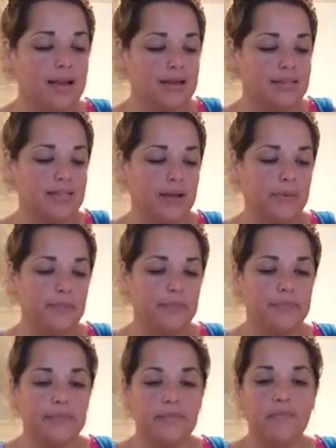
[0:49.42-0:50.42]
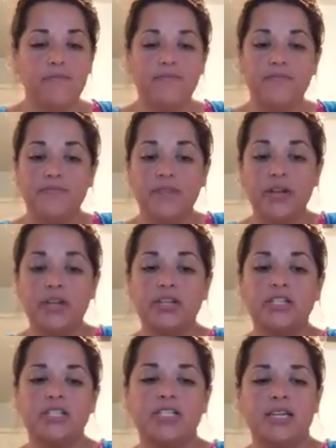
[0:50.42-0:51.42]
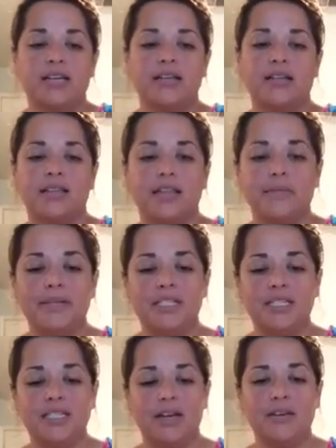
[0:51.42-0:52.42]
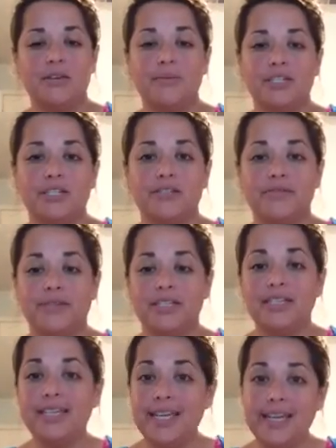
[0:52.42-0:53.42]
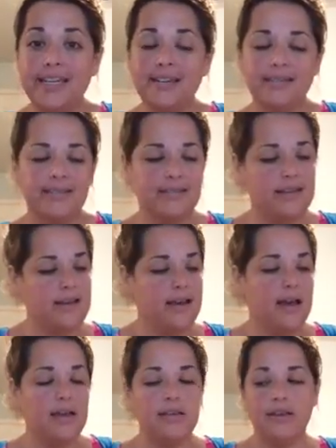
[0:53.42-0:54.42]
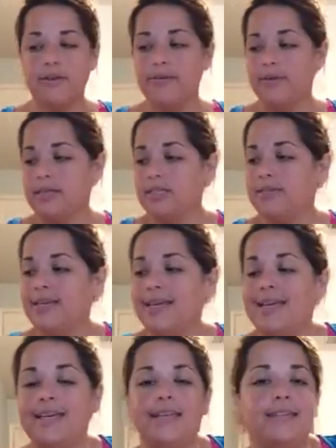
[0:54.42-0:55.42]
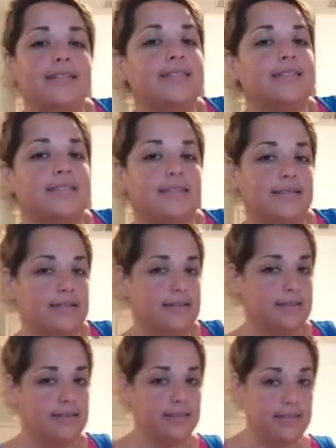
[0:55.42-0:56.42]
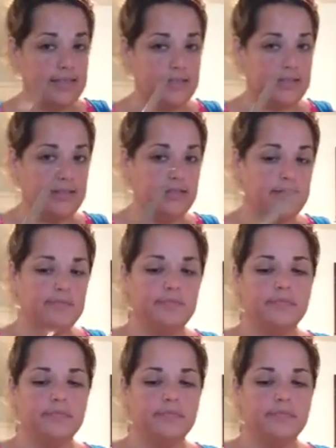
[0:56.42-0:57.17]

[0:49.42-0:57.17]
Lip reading: So first, let me just tell you what you're going to need. You're going to need scissors.